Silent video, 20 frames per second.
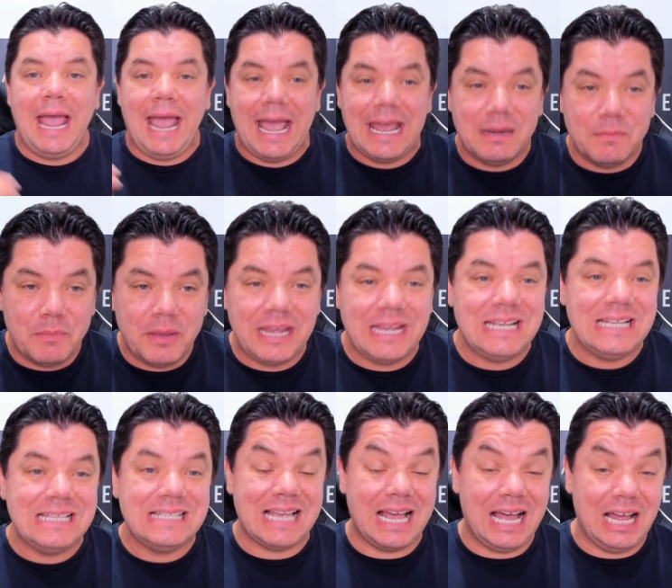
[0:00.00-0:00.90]
and
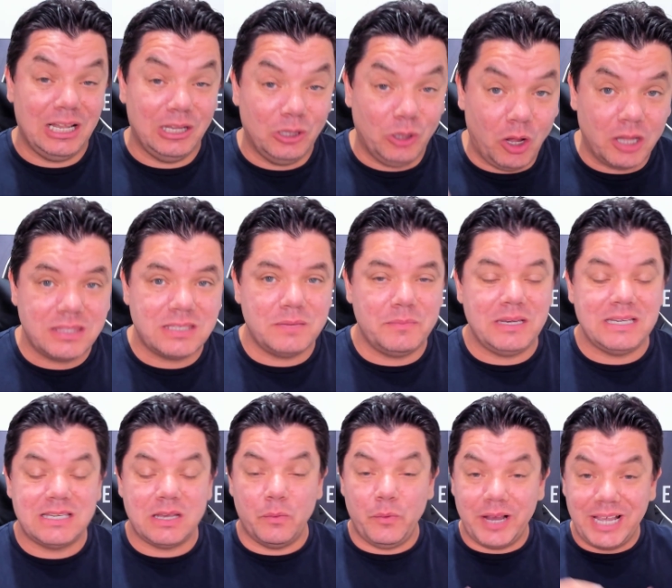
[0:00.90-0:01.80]
means a lot to me.
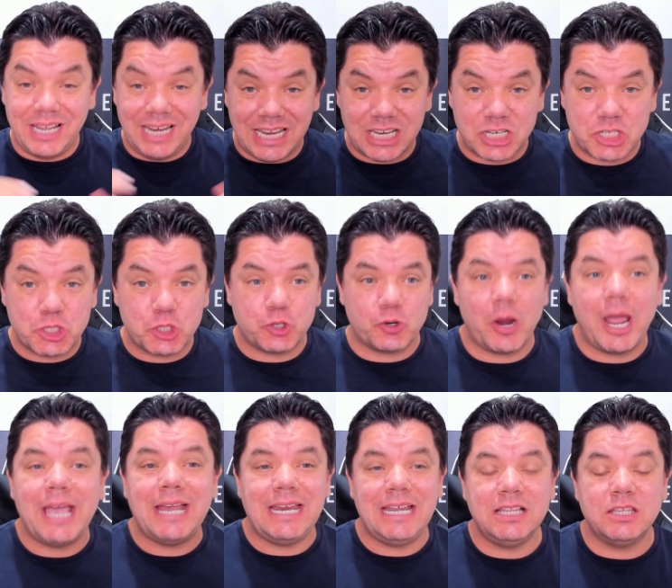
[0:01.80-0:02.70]
So we're going to get
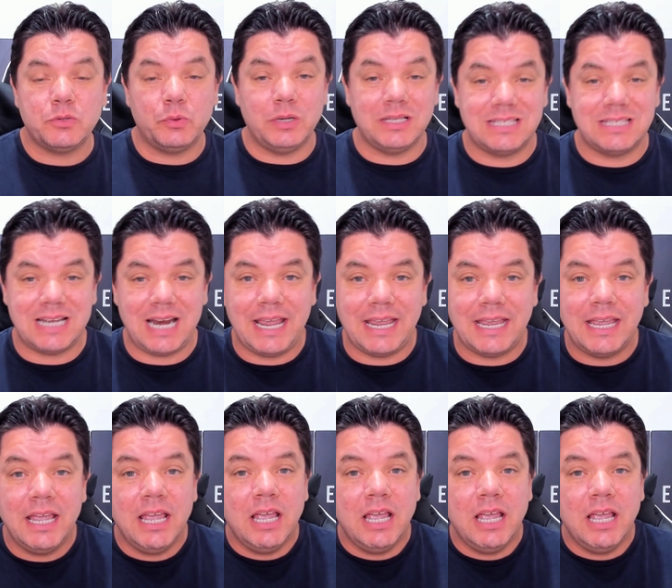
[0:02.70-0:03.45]
straight into it today